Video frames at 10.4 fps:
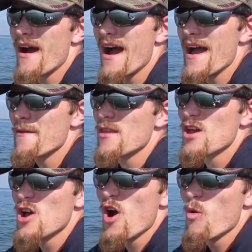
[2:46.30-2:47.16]
hot.
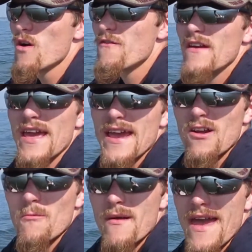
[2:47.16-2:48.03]
We're finna head
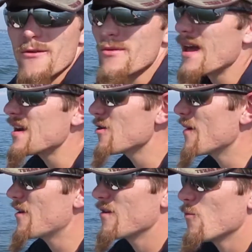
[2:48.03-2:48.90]
on back. We got a little
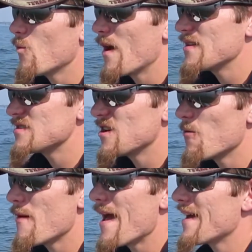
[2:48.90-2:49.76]
bit of ways to
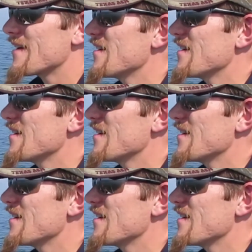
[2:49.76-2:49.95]
go back.